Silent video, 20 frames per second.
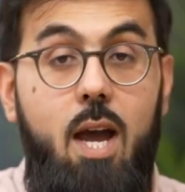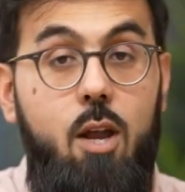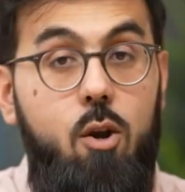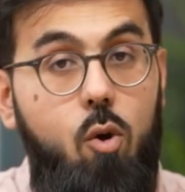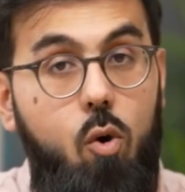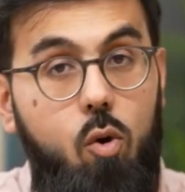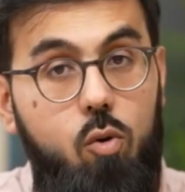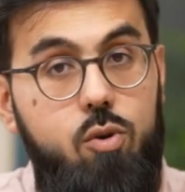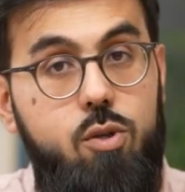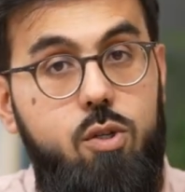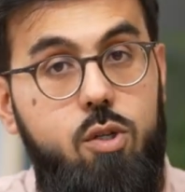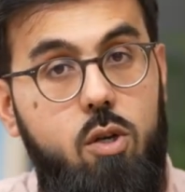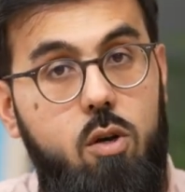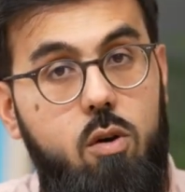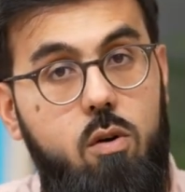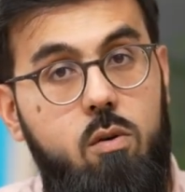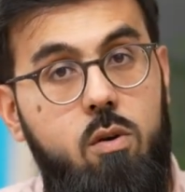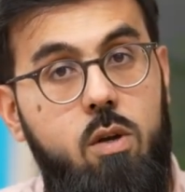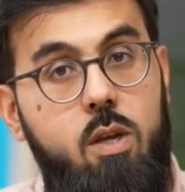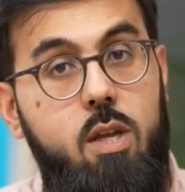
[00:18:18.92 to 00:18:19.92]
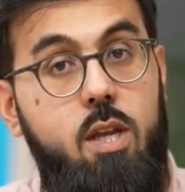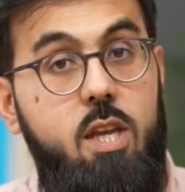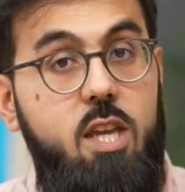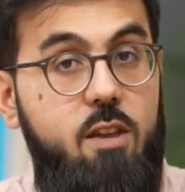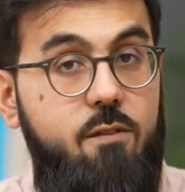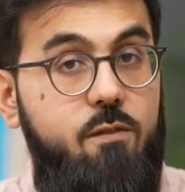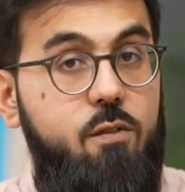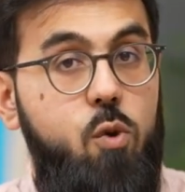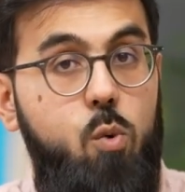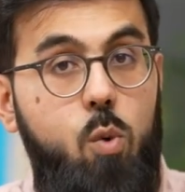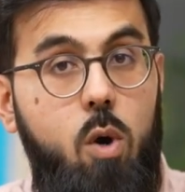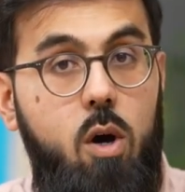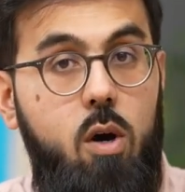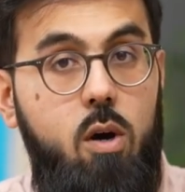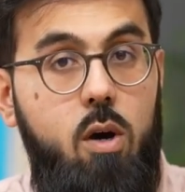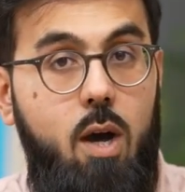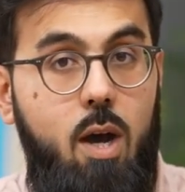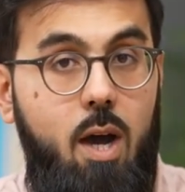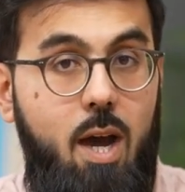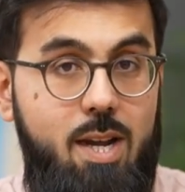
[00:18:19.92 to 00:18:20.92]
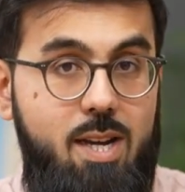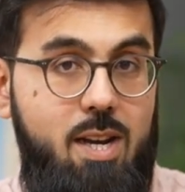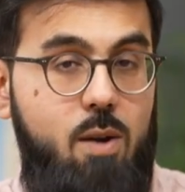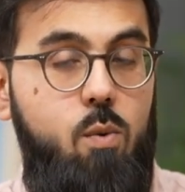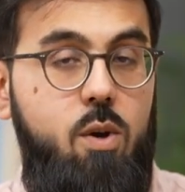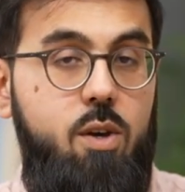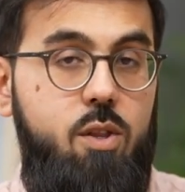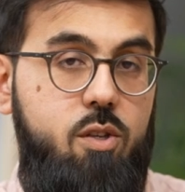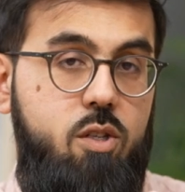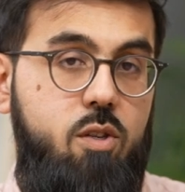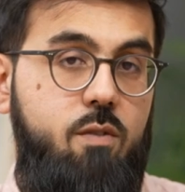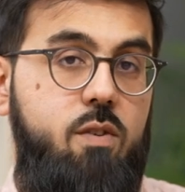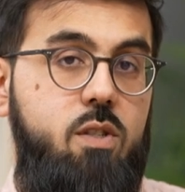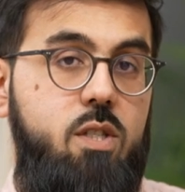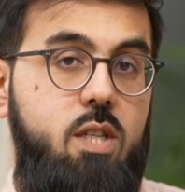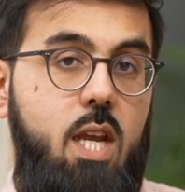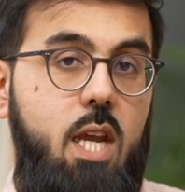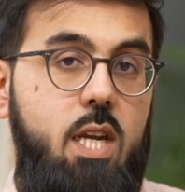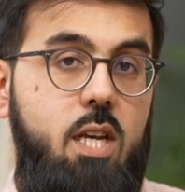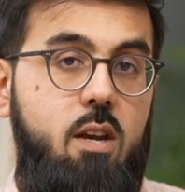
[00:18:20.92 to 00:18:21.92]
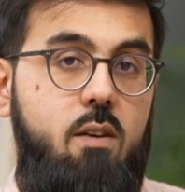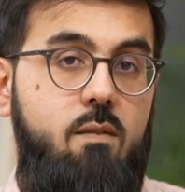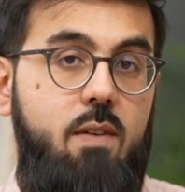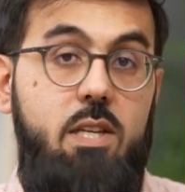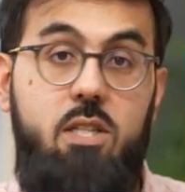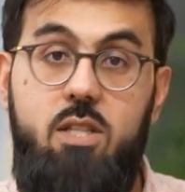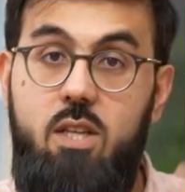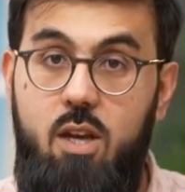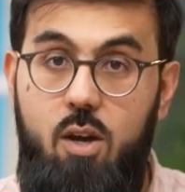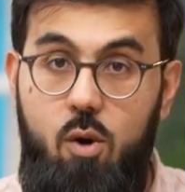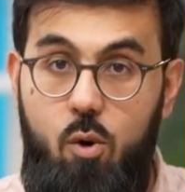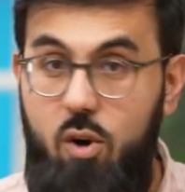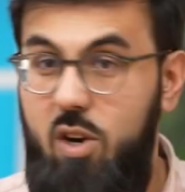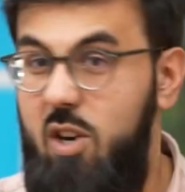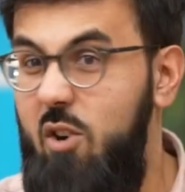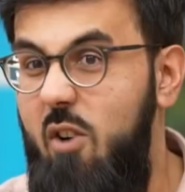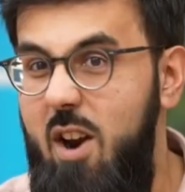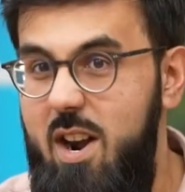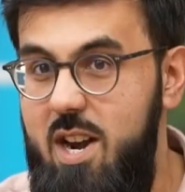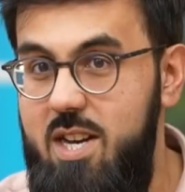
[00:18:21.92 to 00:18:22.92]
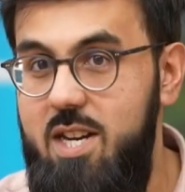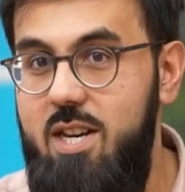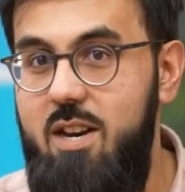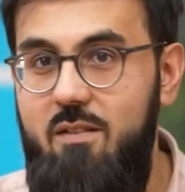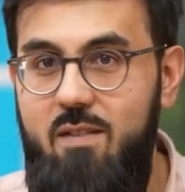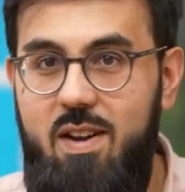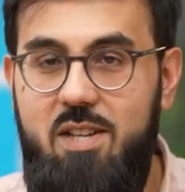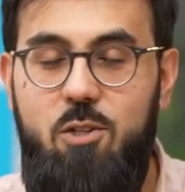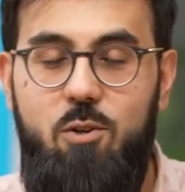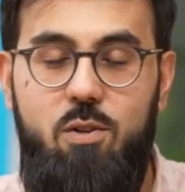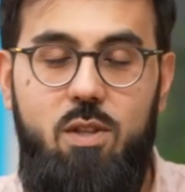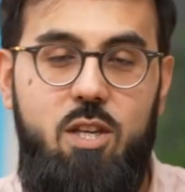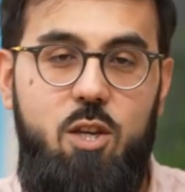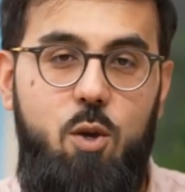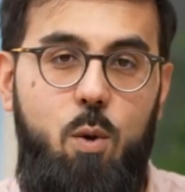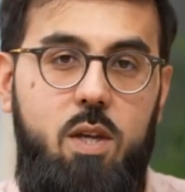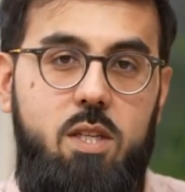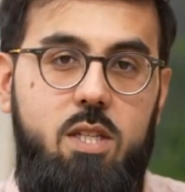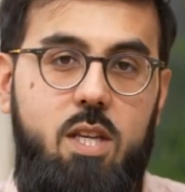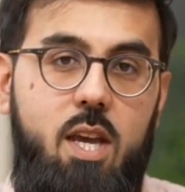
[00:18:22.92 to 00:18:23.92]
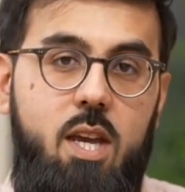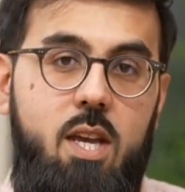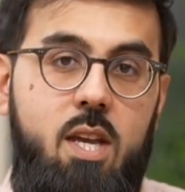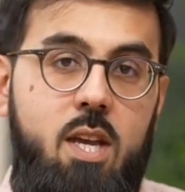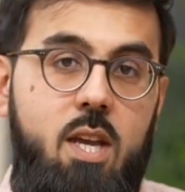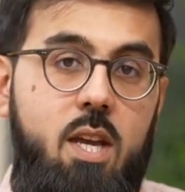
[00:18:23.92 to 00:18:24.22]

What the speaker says: And also, if you are a high net worth, a sophisticated investor or accredited investor in the USA,